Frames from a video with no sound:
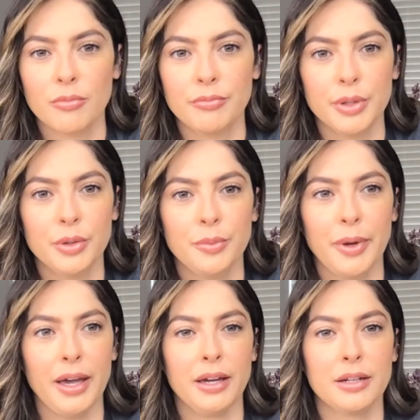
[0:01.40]
Boom,
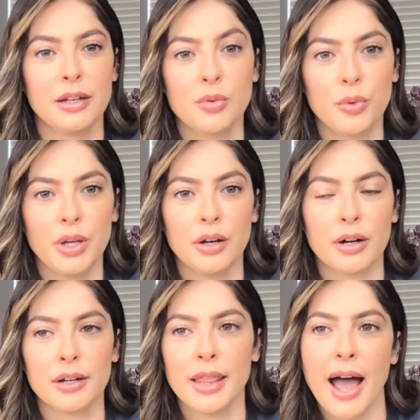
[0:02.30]
and we
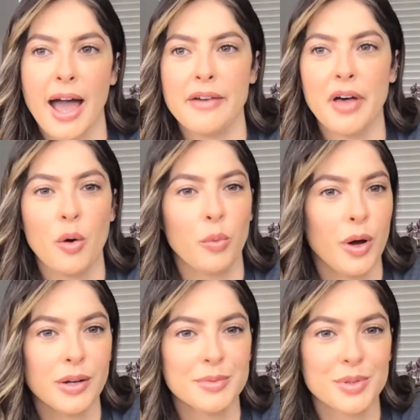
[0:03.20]
are live.
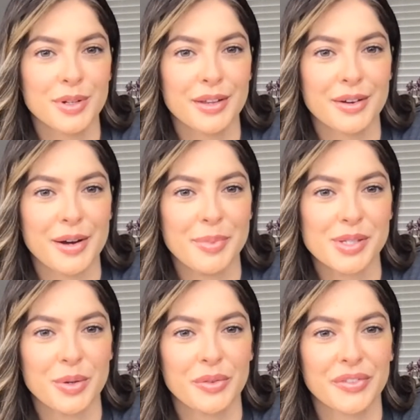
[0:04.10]
Welcome to another
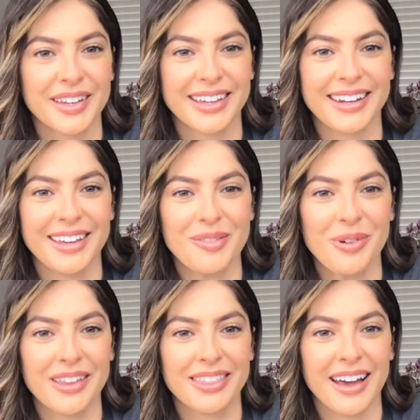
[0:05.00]
episode of Cooking It
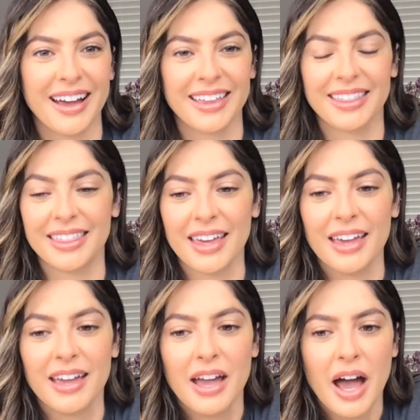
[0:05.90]
with
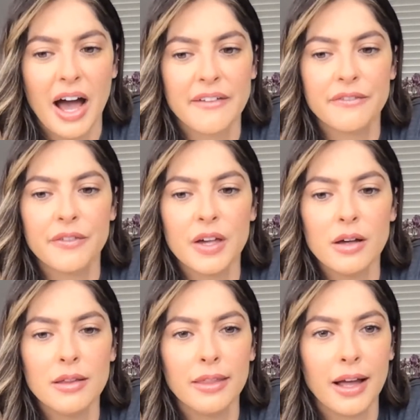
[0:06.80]
Ide. I feel
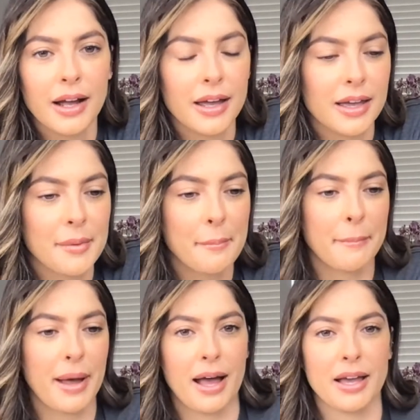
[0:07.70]
like
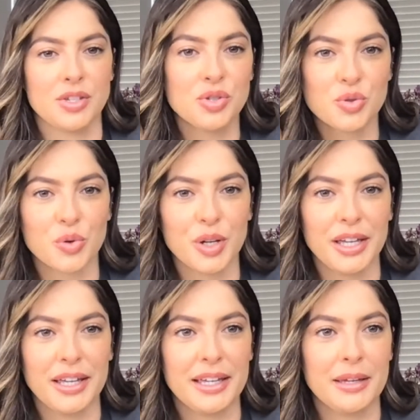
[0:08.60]
my
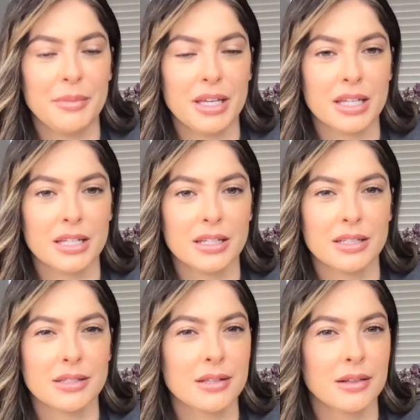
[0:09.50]
stream
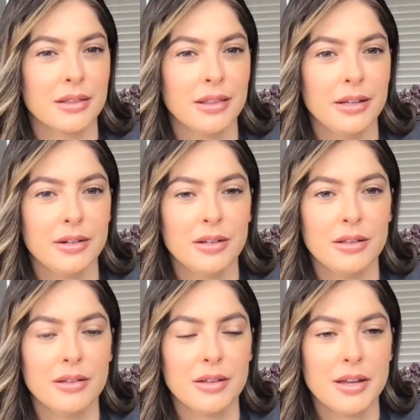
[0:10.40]
is a
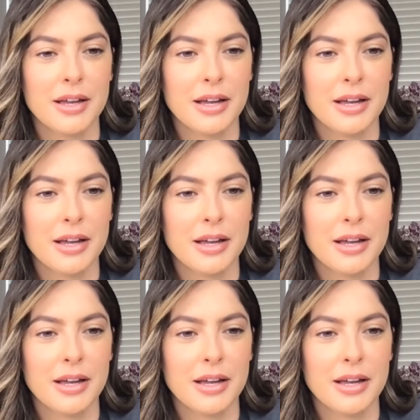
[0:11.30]
little